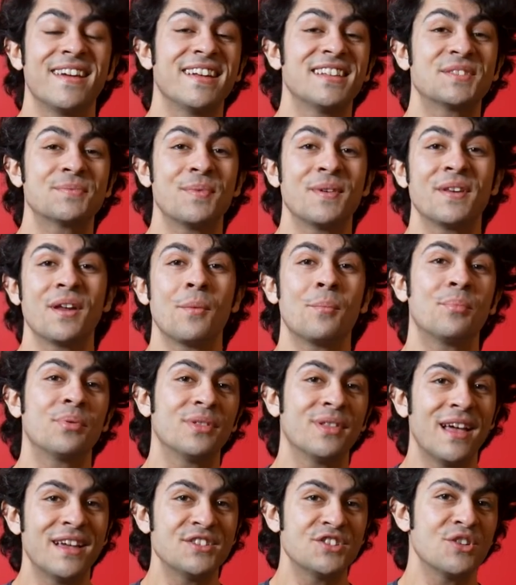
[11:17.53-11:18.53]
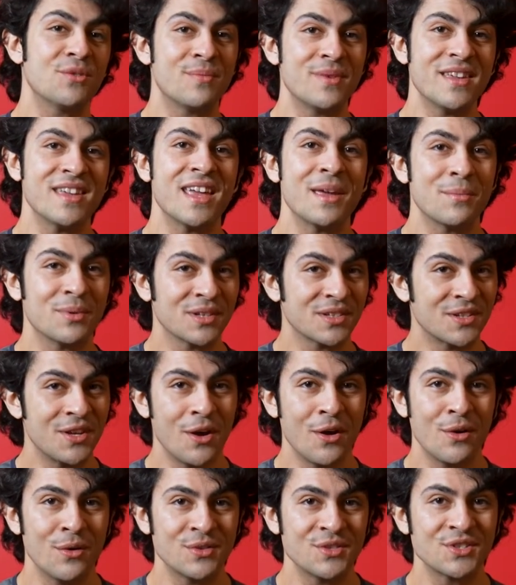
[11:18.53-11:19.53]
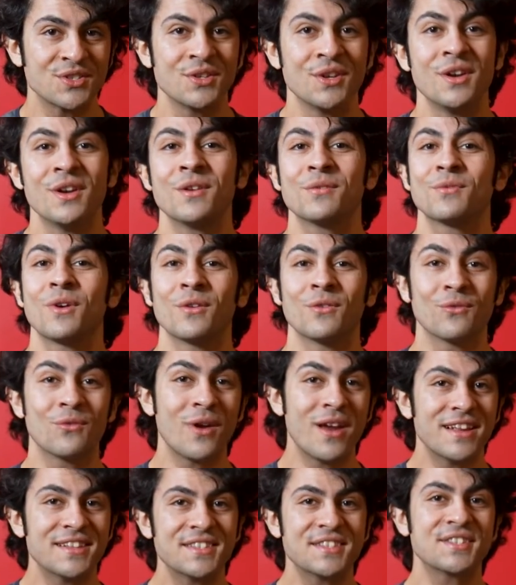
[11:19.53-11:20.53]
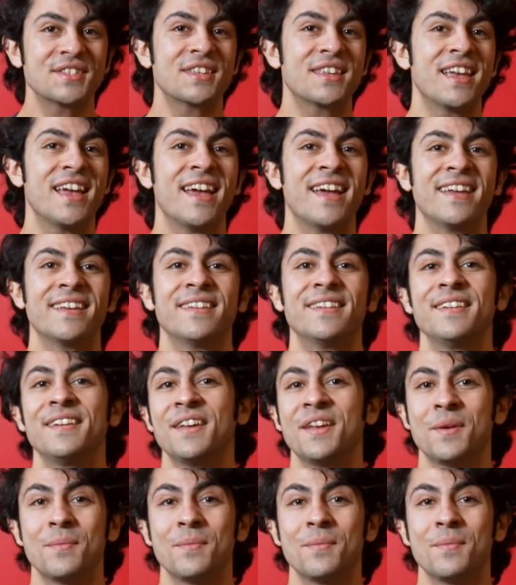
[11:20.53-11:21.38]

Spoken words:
It's been a pleasure being able to coach, run races again,